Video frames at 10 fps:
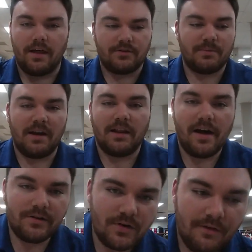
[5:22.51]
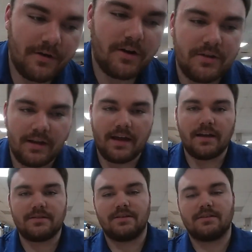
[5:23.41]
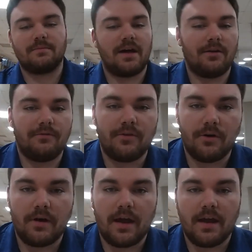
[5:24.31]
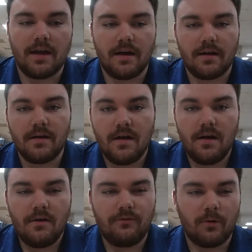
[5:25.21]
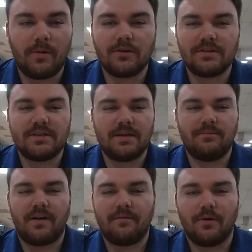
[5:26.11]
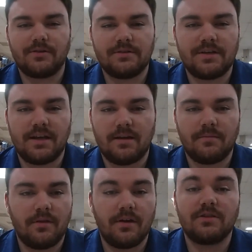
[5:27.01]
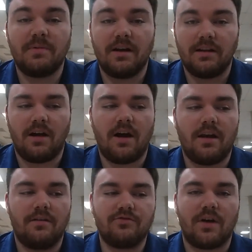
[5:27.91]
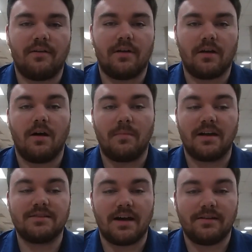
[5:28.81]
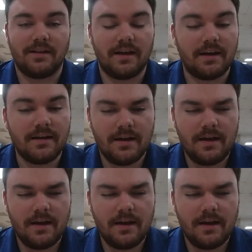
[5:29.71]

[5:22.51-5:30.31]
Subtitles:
There's been a lot of traffic on the lanes. It doesn't matter if you're a 4-person team, 5-person team. There's been a lot of traffic on my side of the lane.